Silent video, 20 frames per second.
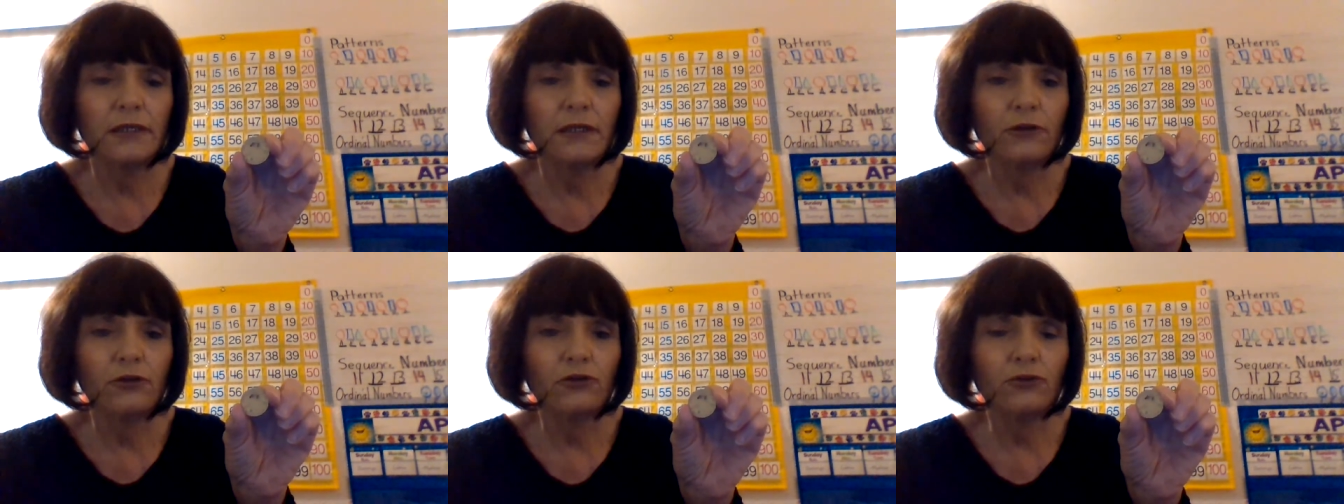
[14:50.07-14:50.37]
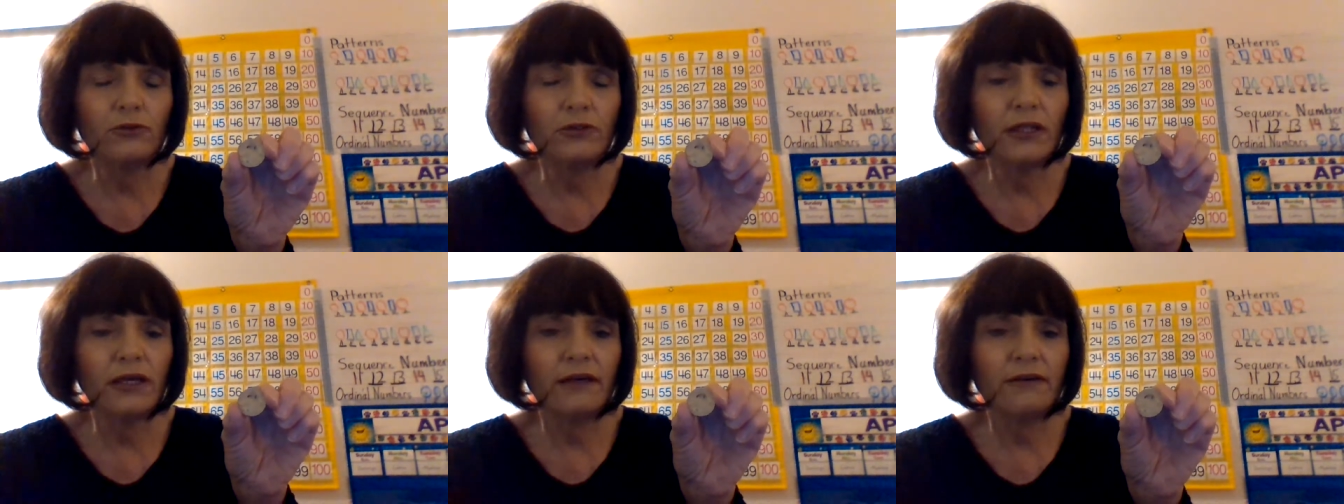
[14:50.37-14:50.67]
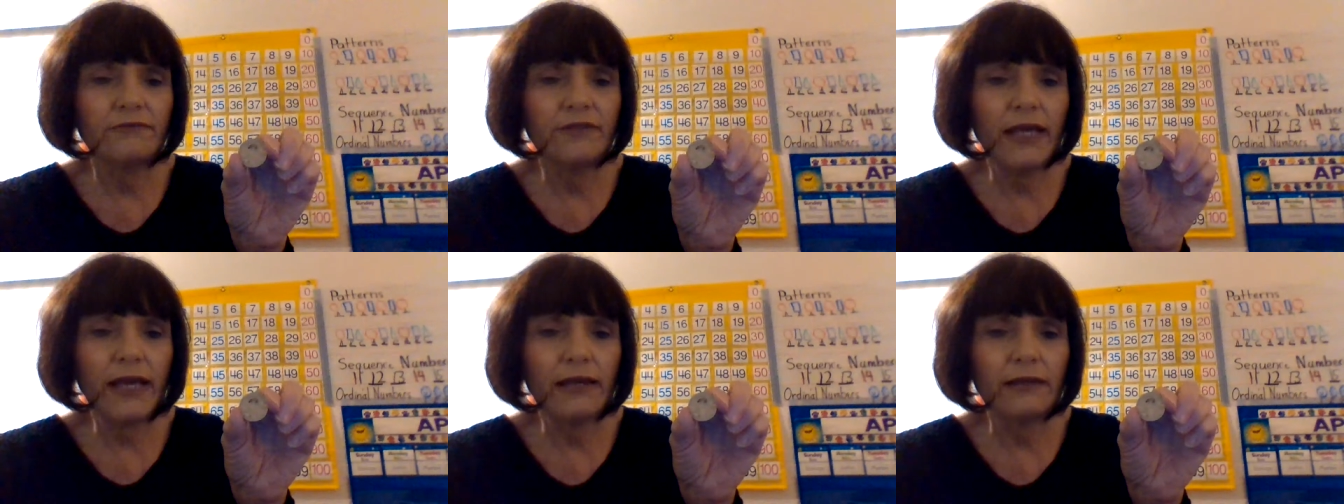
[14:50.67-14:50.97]
who
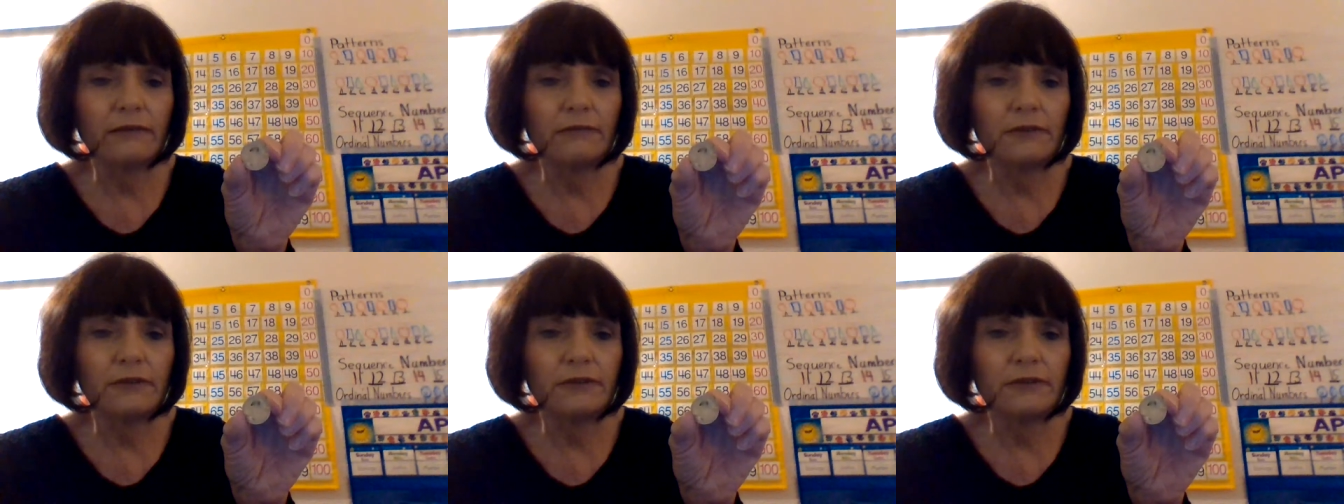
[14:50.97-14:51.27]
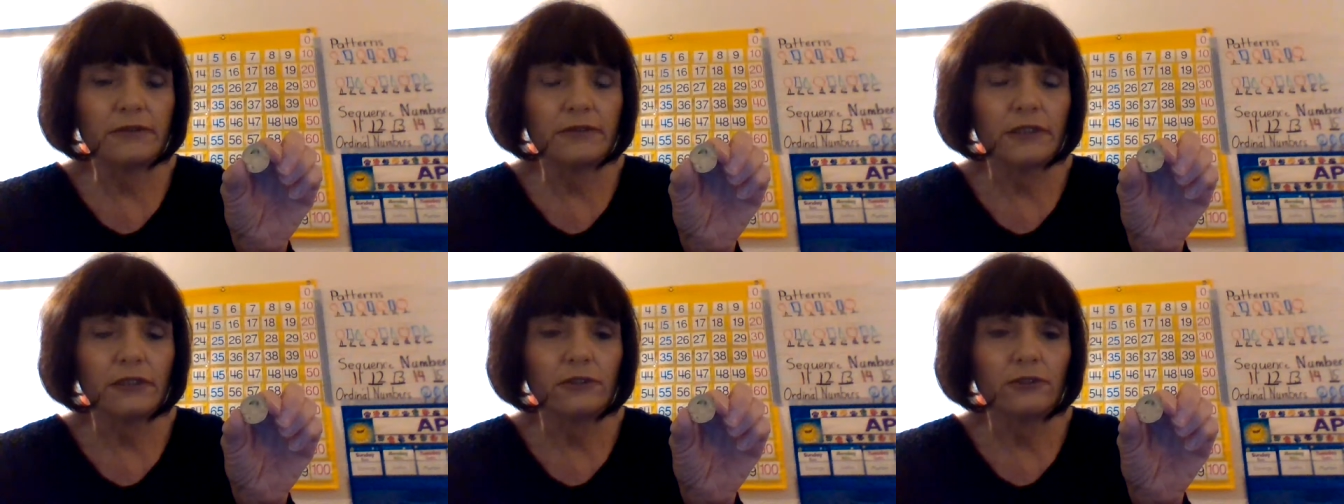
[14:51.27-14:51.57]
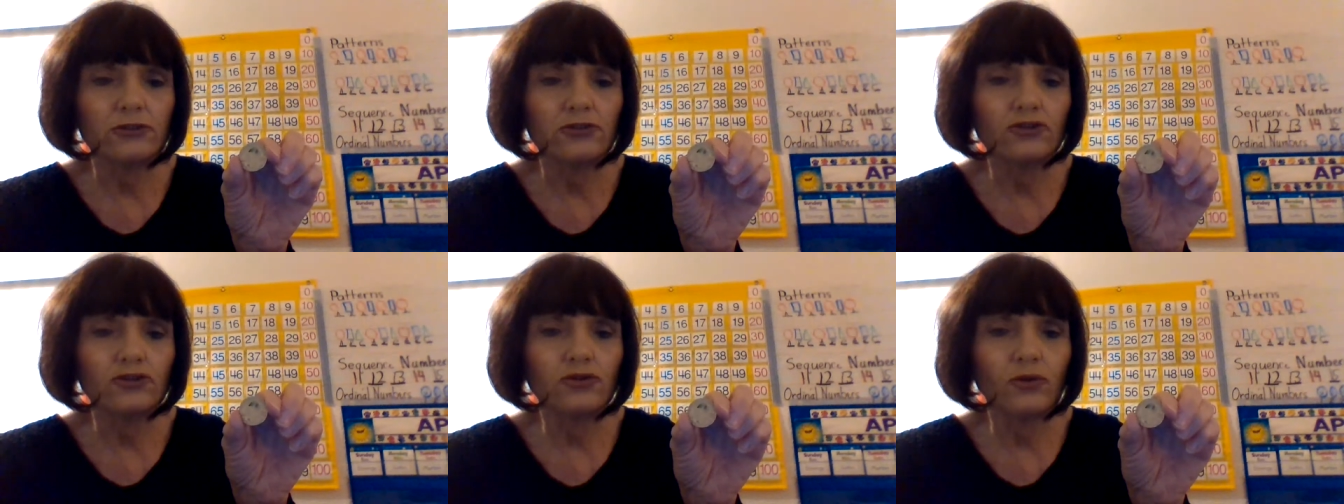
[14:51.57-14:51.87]
loved animals,
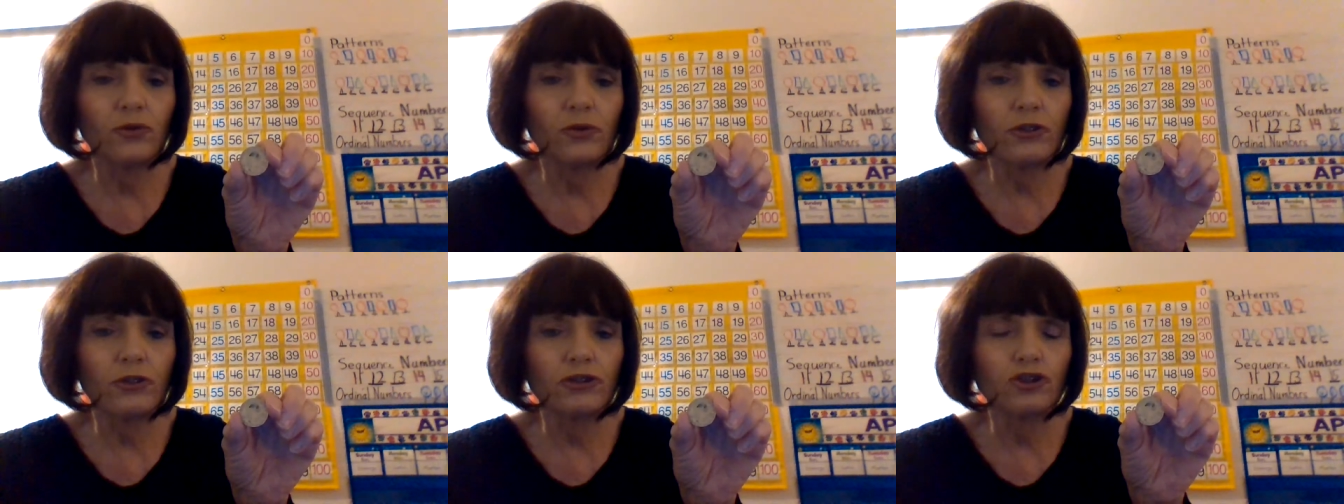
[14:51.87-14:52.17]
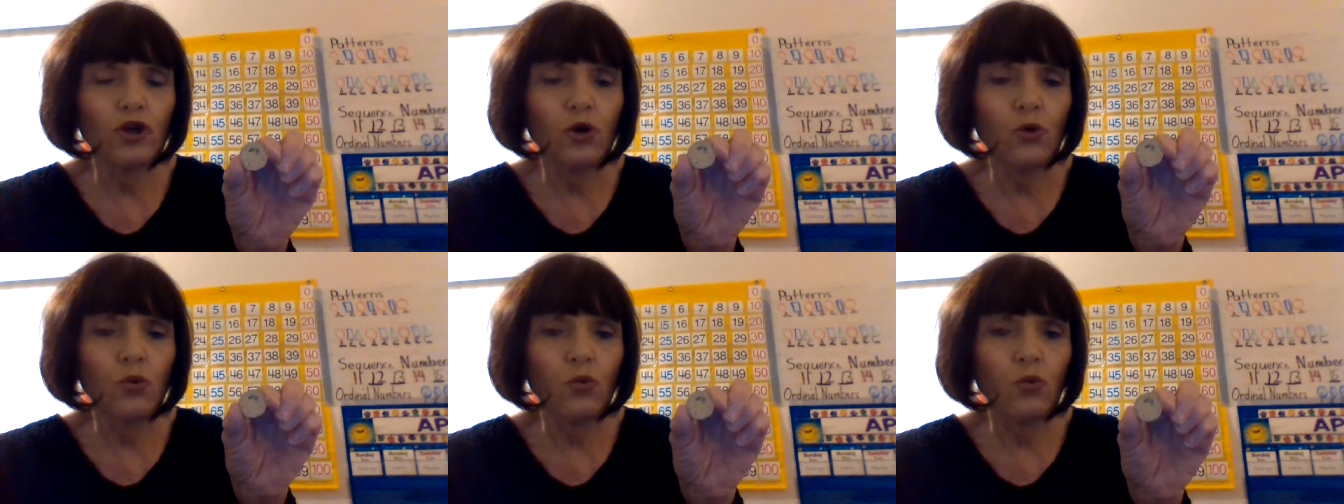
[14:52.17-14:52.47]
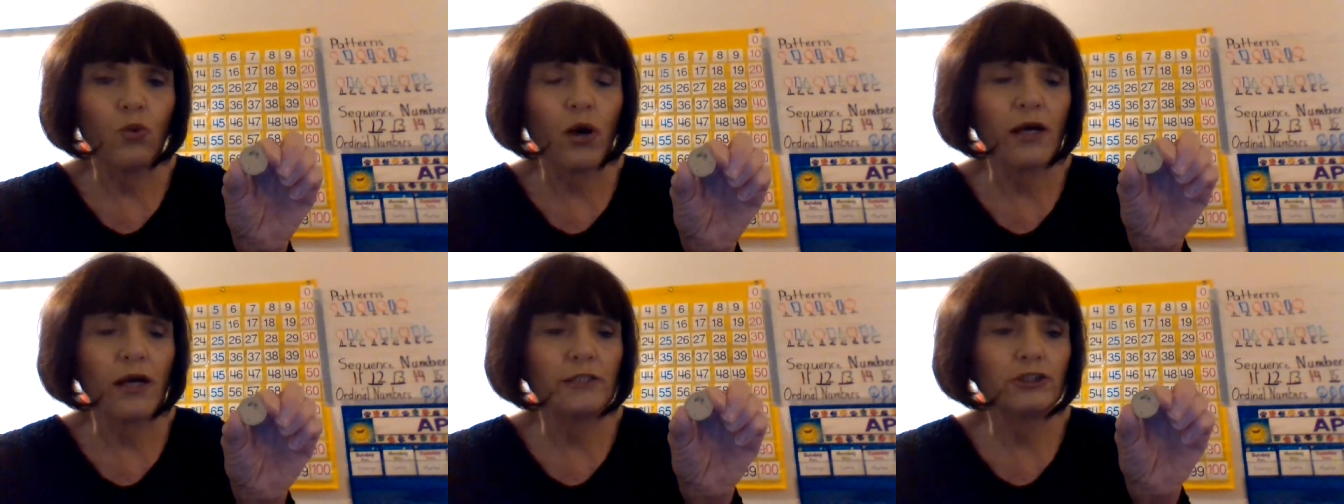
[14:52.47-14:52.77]
George
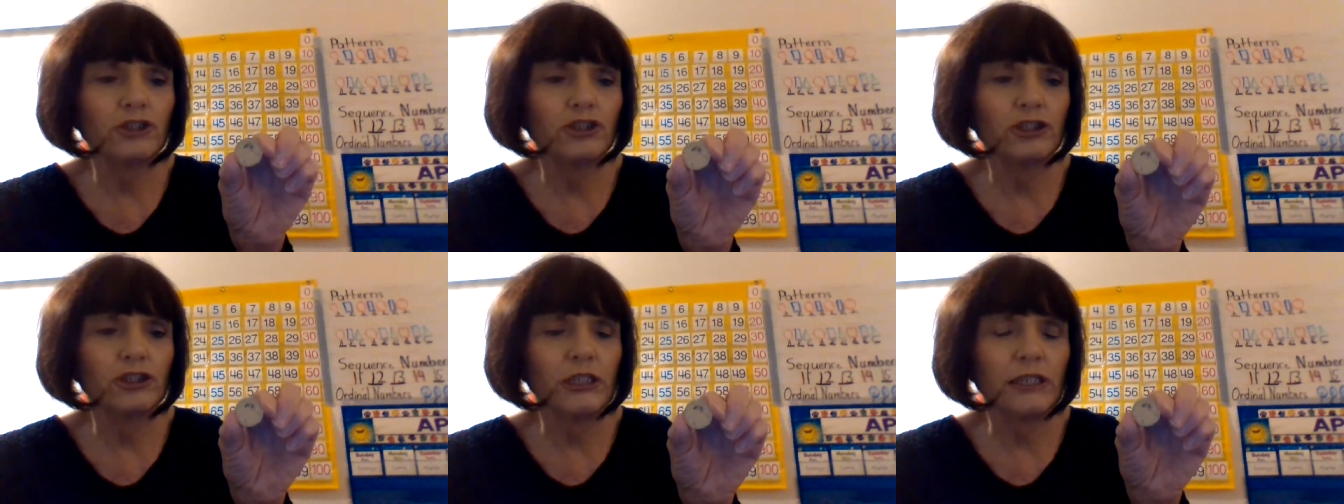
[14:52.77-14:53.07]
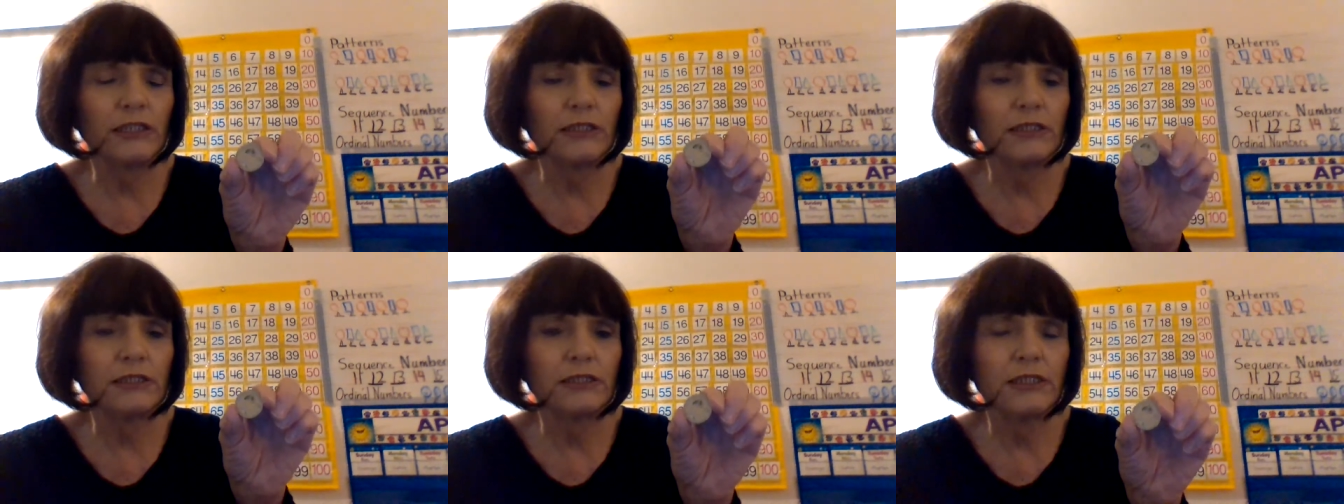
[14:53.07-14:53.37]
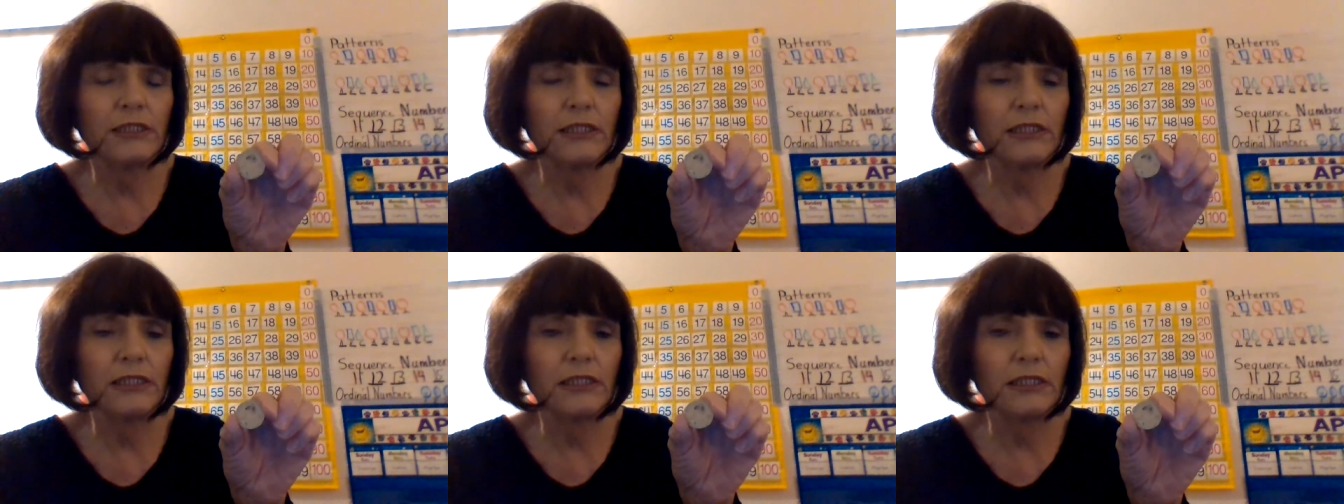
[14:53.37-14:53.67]

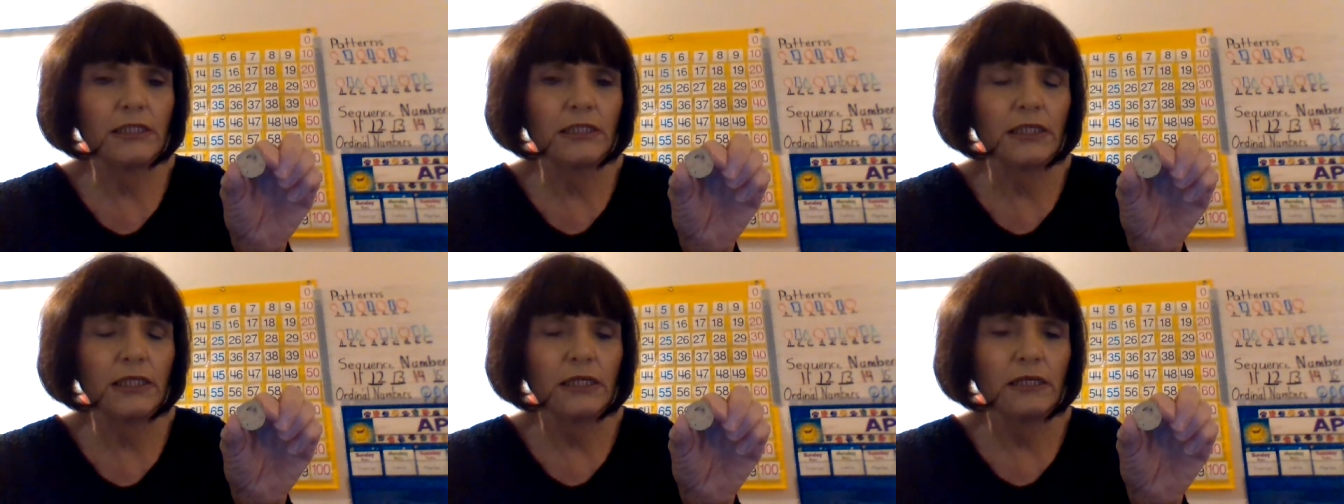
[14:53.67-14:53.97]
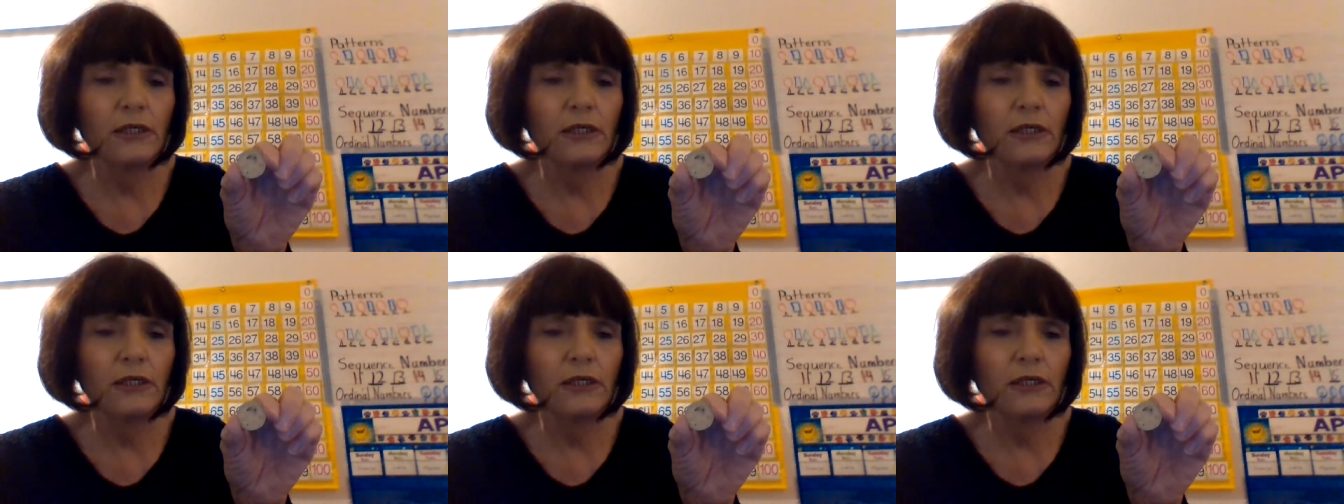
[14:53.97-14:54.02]
Washington.